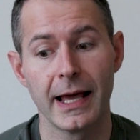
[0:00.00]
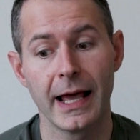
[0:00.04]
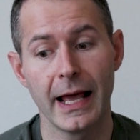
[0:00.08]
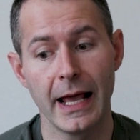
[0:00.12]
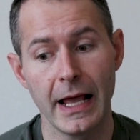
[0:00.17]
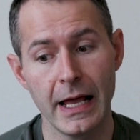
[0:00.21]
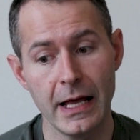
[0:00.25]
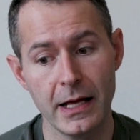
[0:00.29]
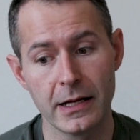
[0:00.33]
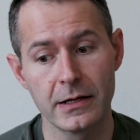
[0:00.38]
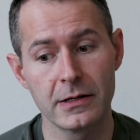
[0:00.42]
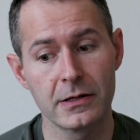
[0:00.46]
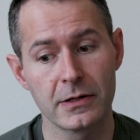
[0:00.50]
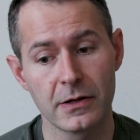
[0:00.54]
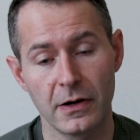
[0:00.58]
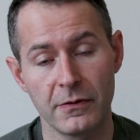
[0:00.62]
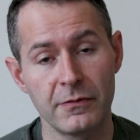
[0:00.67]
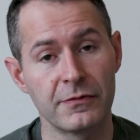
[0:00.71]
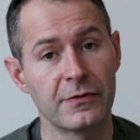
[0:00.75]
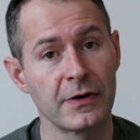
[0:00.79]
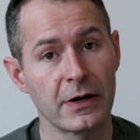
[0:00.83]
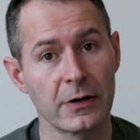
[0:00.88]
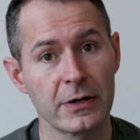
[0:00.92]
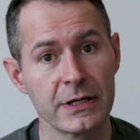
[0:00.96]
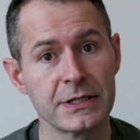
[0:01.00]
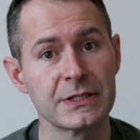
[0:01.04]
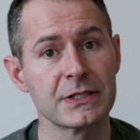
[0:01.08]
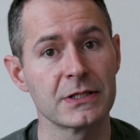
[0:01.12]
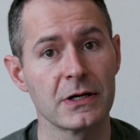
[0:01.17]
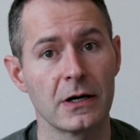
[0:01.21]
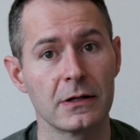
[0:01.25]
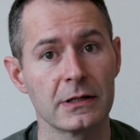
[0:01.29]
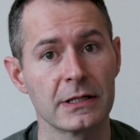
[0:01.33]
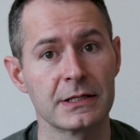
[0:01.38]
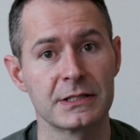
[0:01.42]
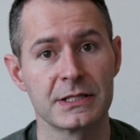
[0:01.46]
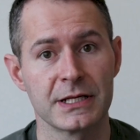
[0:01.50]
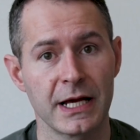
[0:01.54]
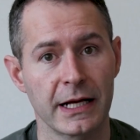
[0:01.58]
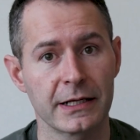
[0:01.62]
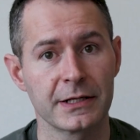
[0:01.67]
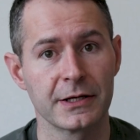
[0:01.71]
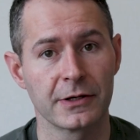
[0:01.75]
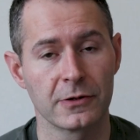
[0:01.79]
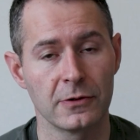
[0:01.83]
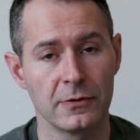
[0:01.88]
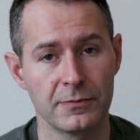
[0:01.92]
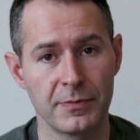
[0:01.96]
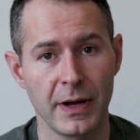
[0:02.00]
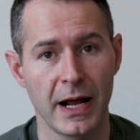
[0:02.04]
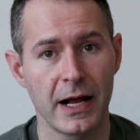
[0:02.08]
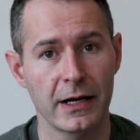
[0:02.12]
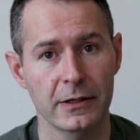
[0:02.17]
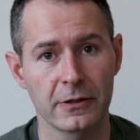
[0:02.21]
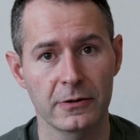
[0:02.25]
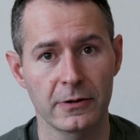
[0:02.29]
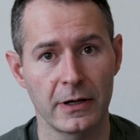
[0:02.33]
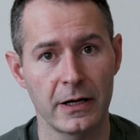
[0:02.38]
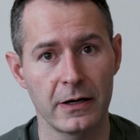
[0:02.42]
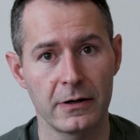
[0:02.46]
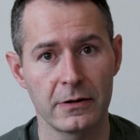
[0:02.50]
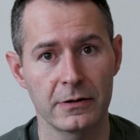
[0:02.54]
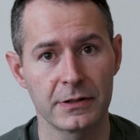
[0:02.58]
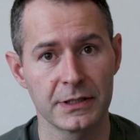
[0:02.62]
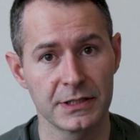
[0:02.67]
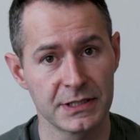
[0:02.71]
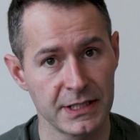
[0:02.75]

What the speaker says: and a very solid technical background,